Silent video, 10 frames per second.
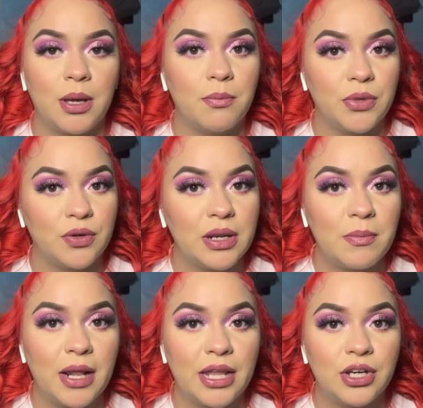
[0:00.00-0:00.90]
beauty
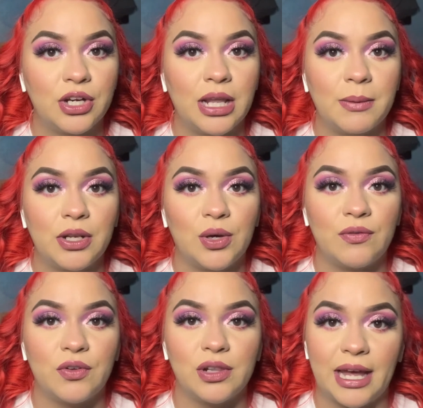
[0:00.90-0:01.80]
blender. Let me know
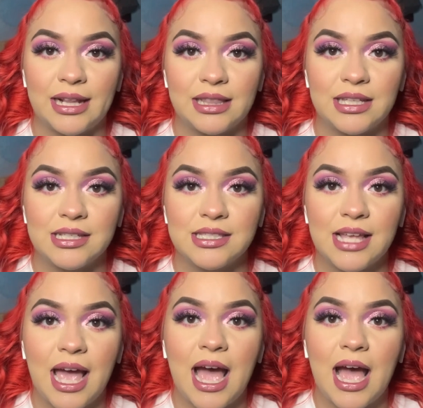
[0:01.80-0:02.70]
if you like this
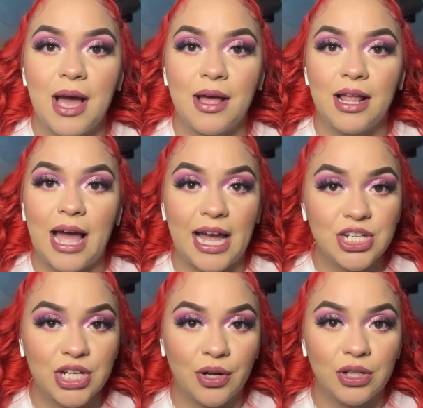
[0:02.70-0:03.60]

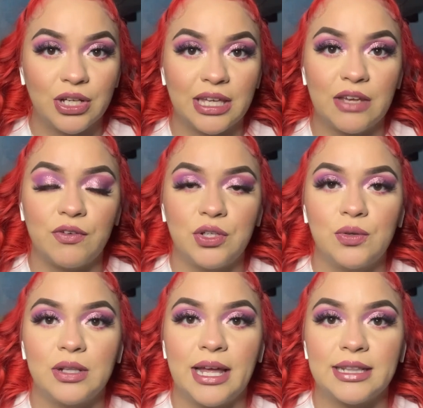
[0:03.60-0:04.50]
eyeshadow look. If you
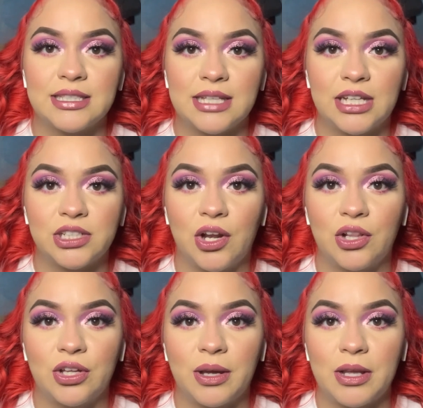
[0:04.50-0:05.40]
do like this eyeshadow
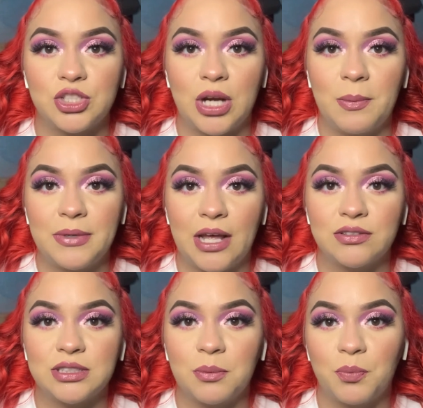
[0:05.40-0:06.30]
look, drop down
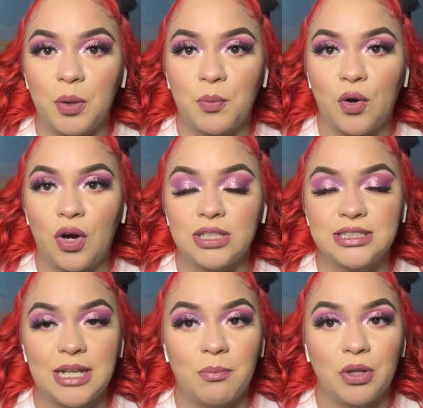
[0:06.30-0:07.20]
some purple hearts
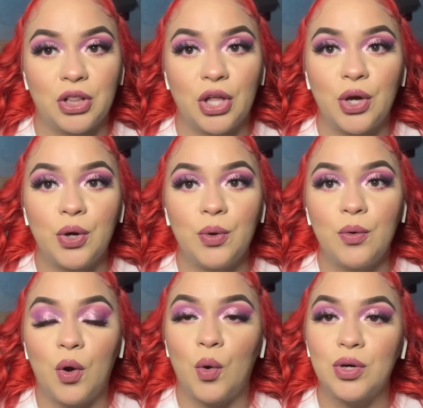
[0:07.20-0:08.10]
down
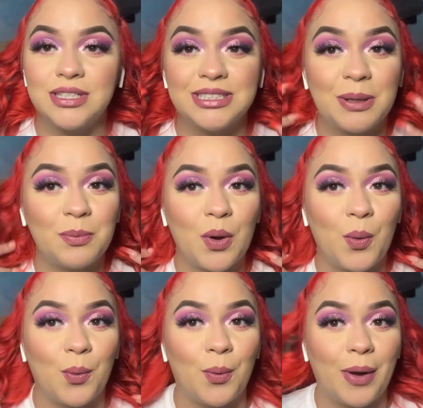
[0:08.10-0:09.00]
below or some
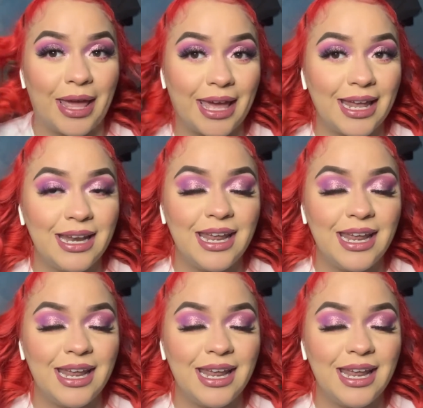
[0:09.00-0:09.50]
red,